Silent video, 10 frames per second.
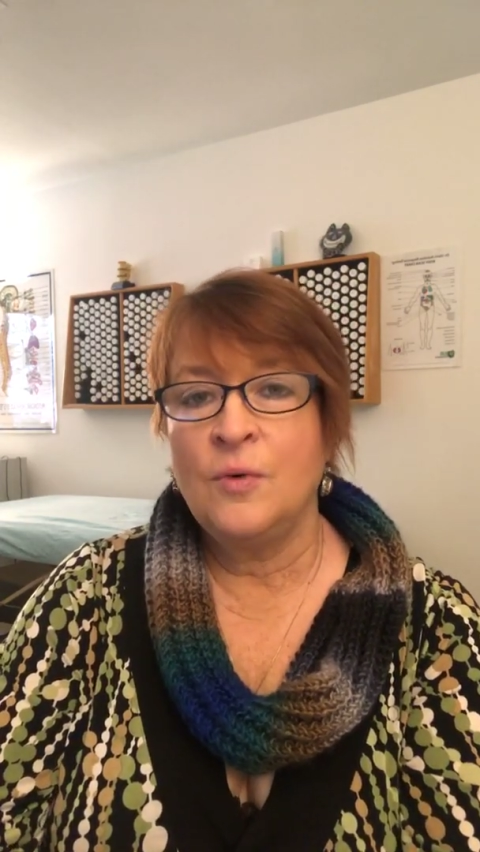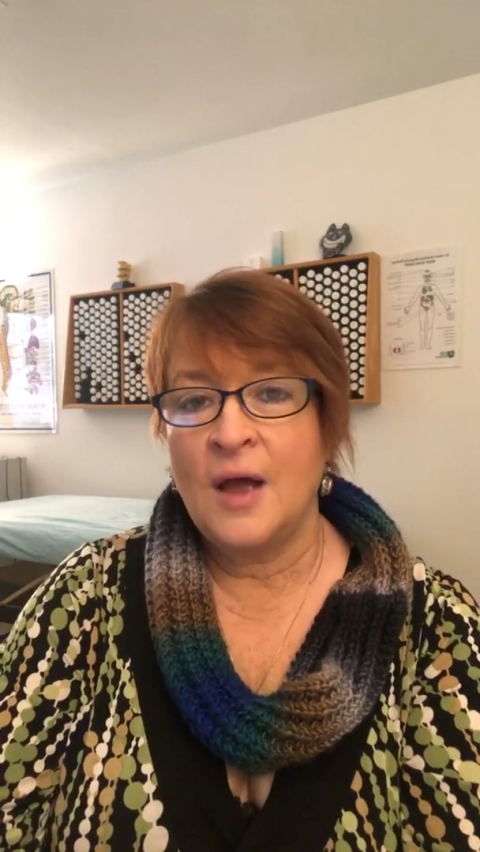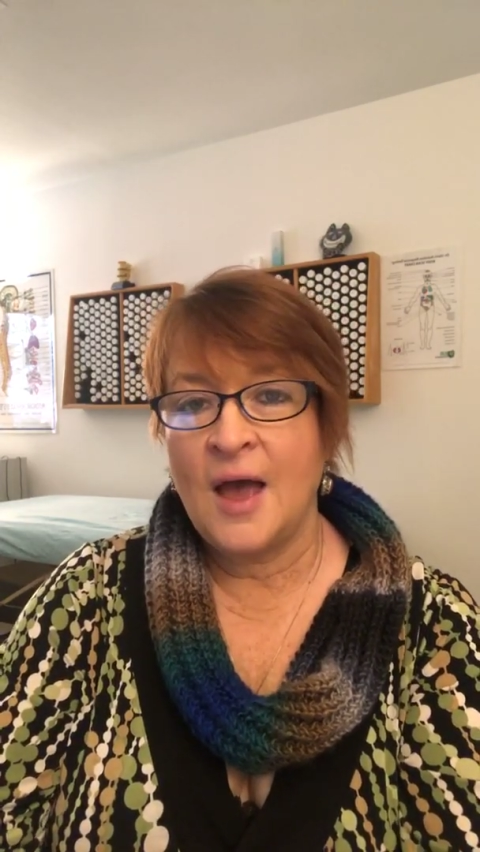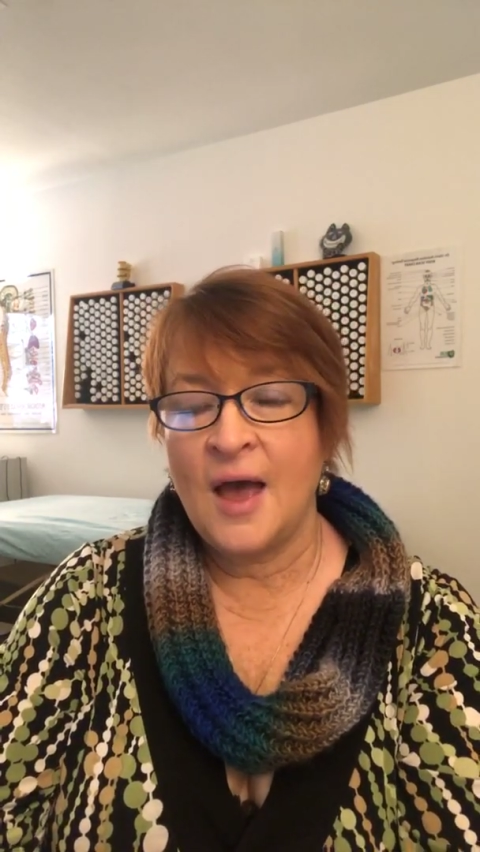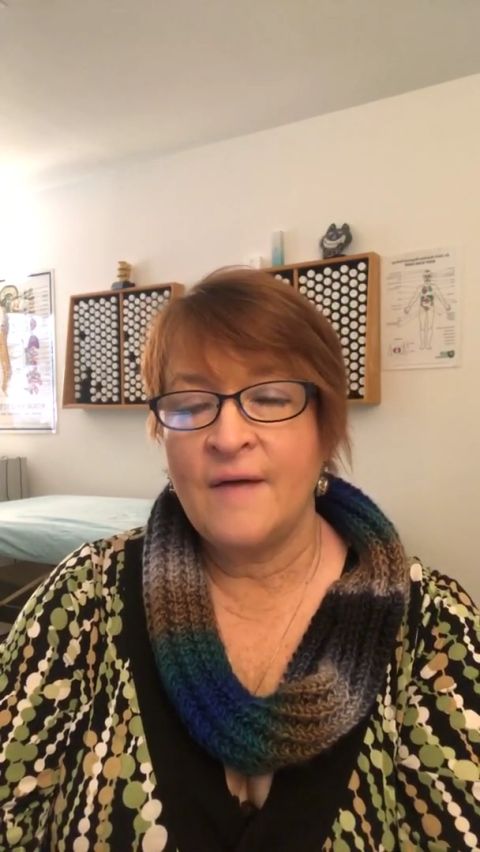we're
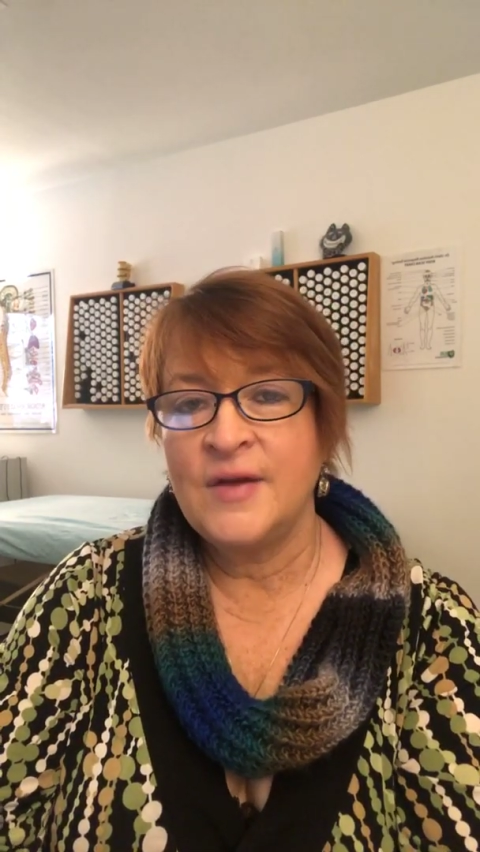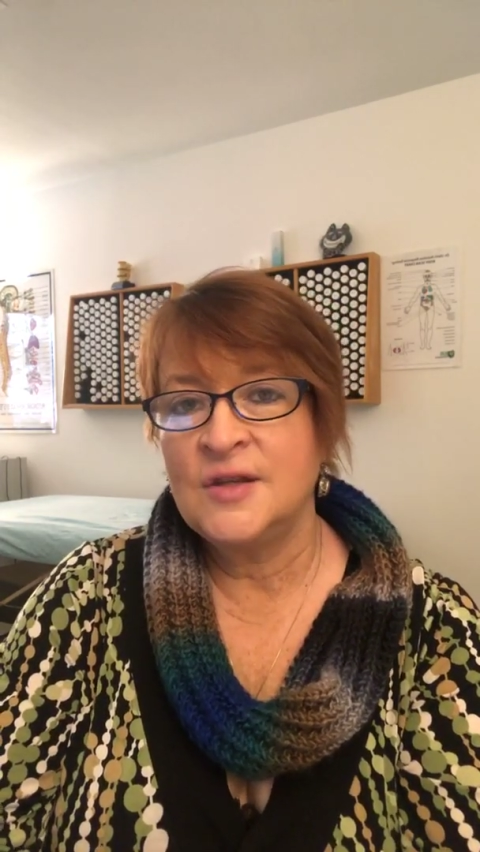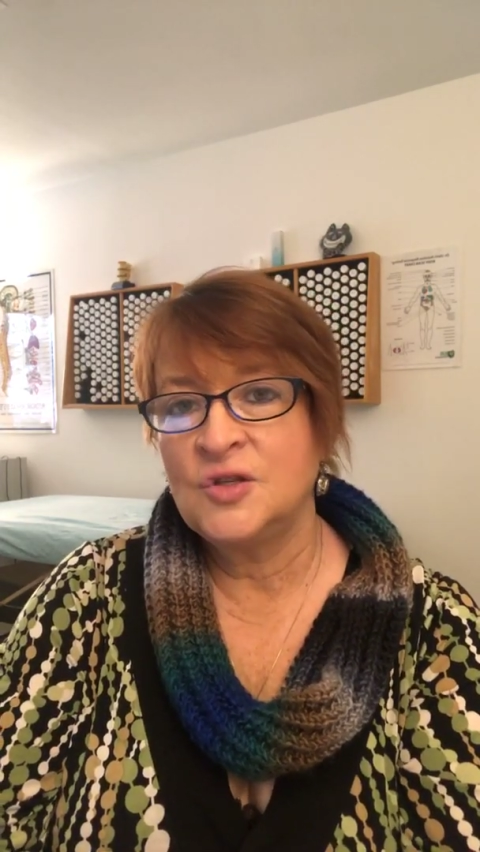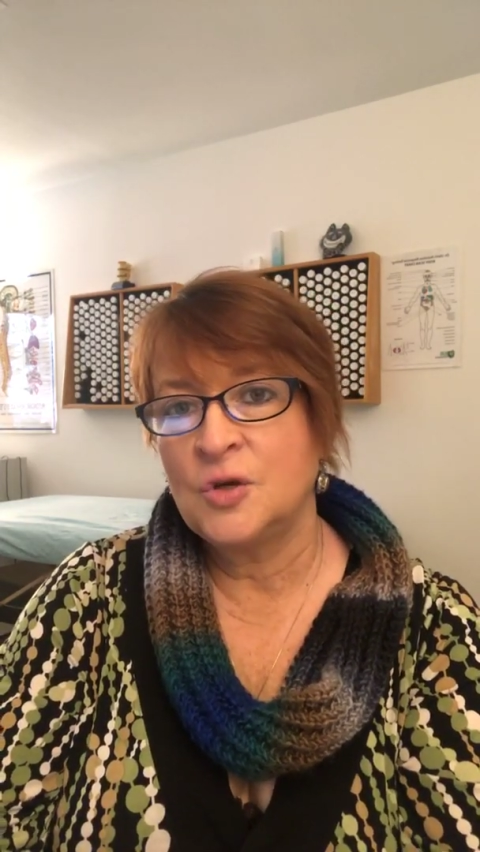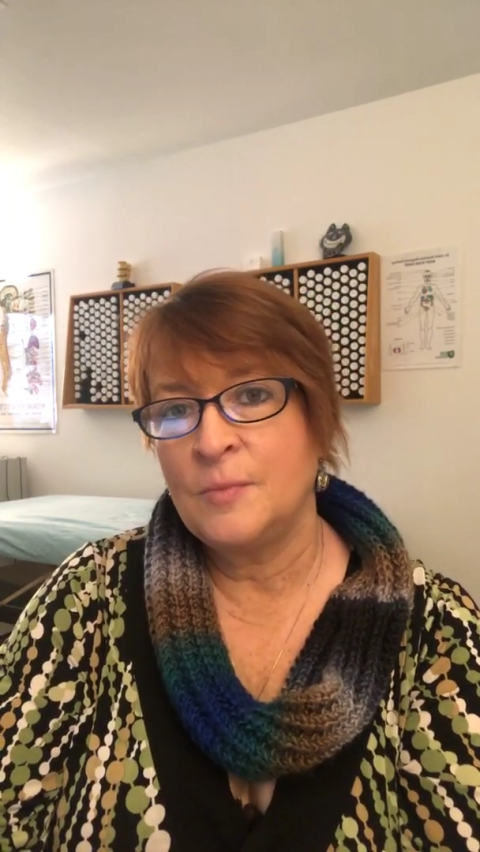having
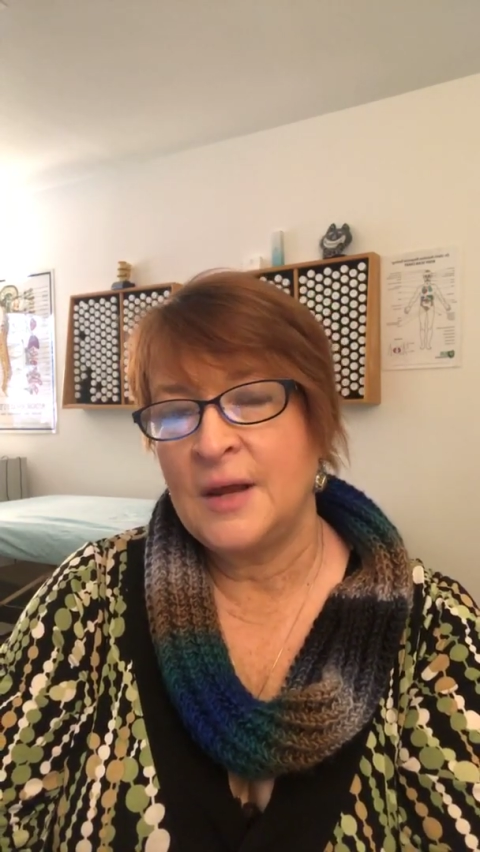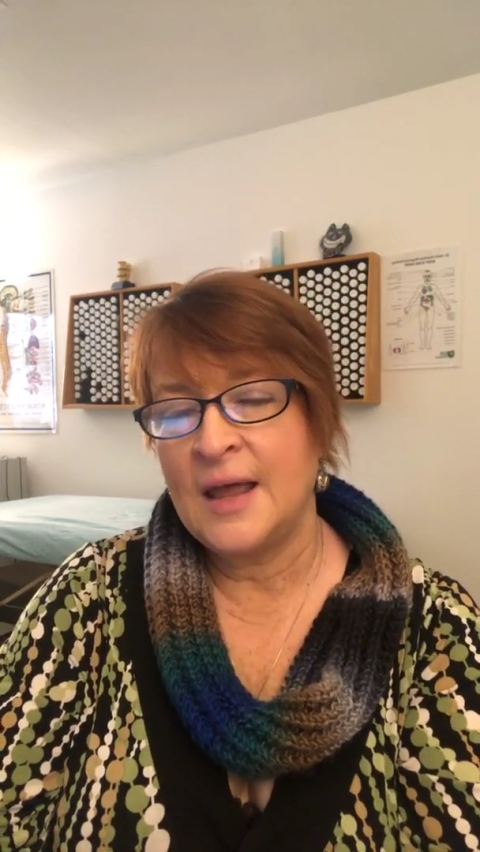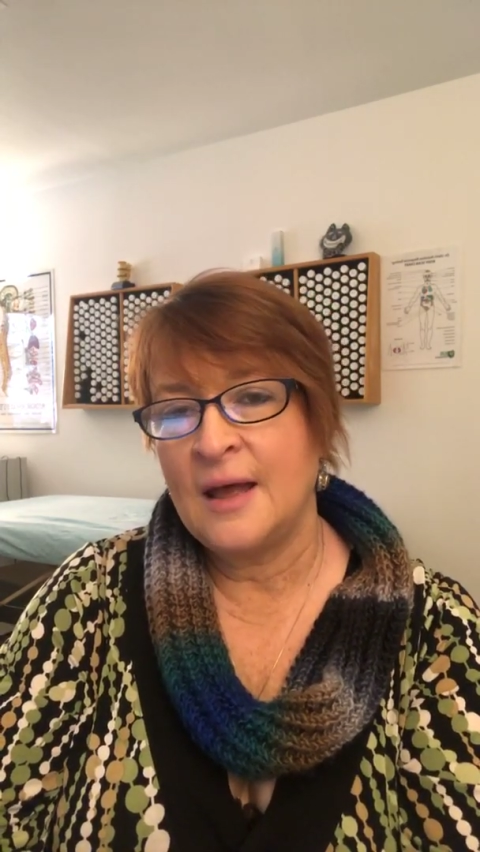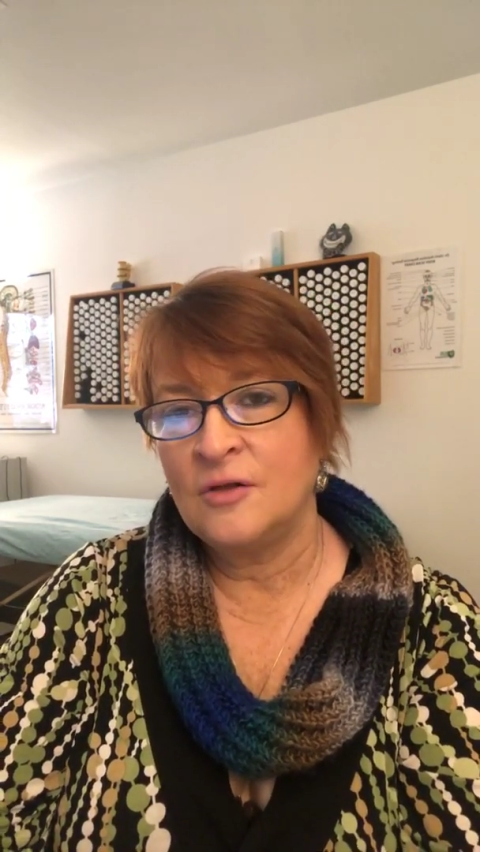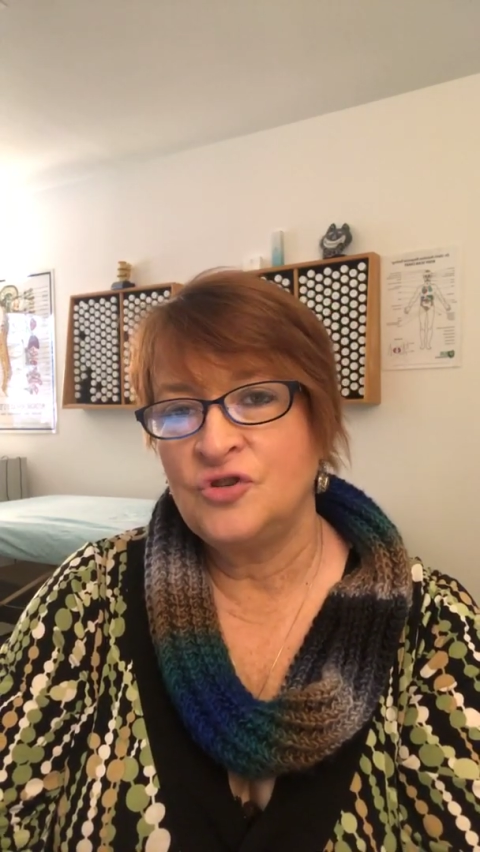so many
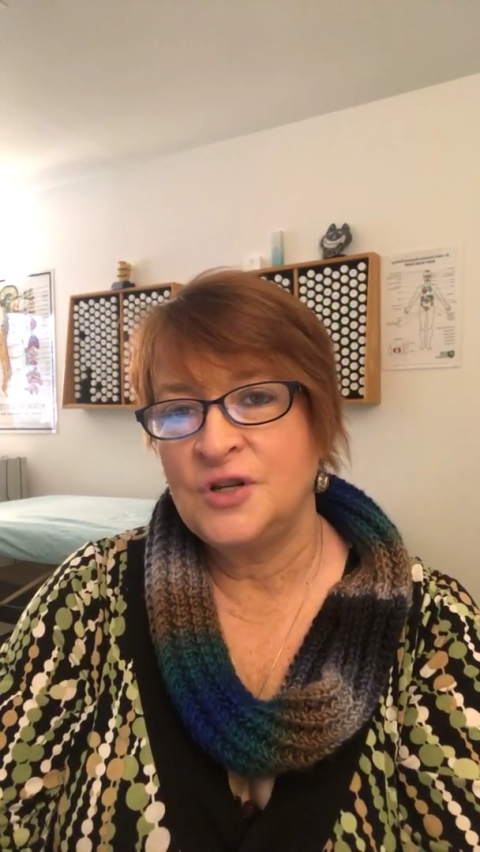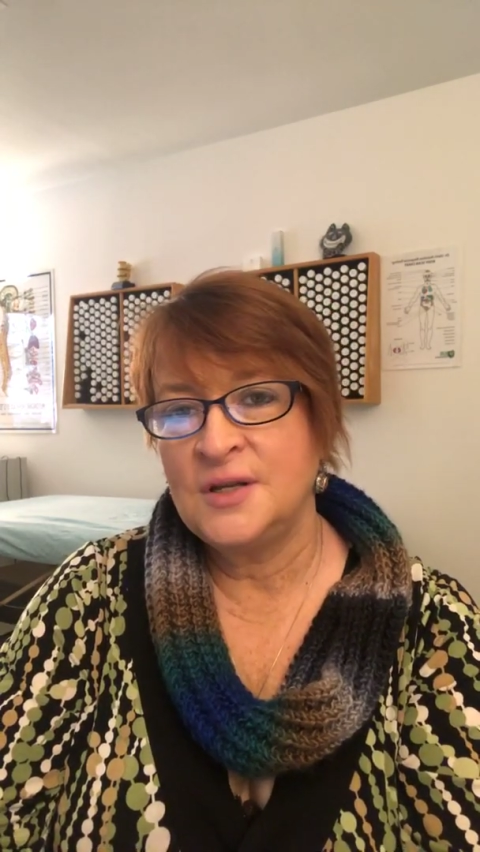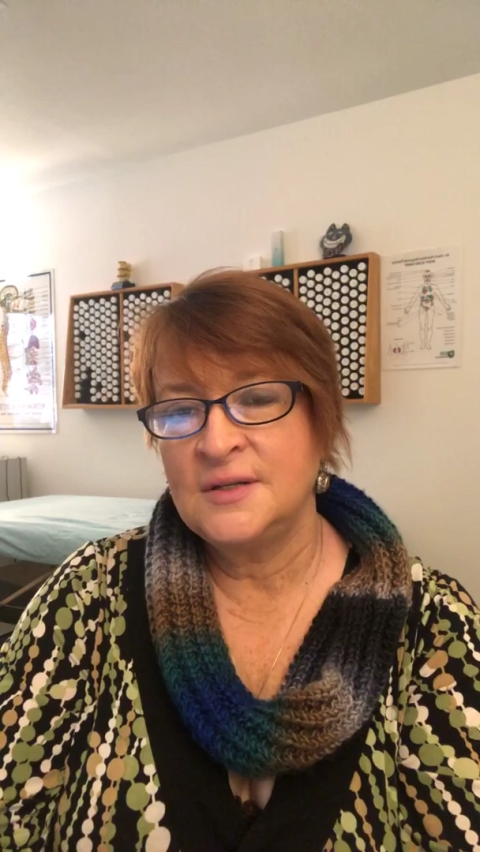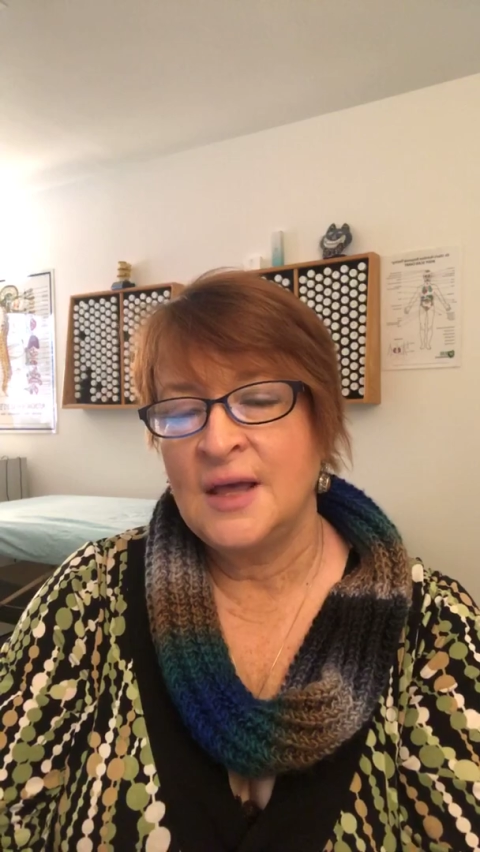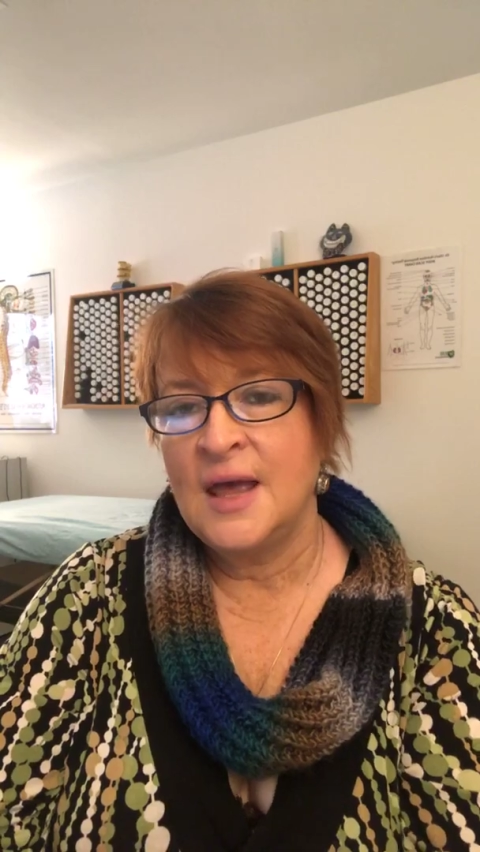
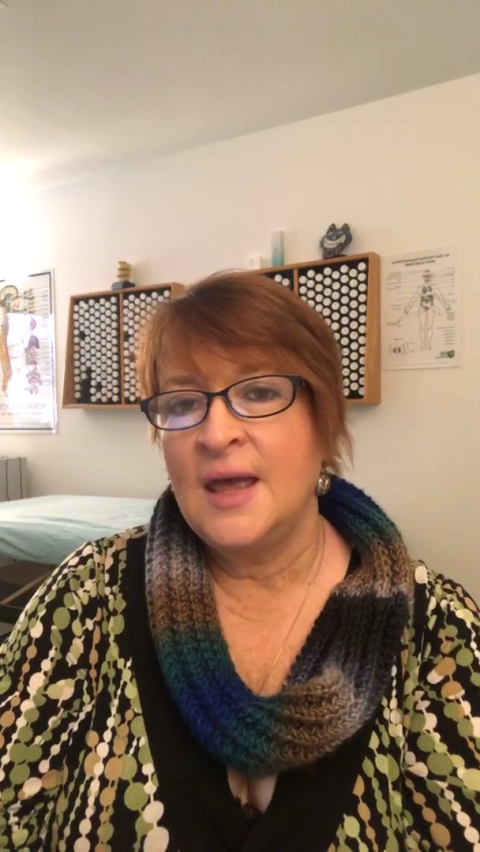allergies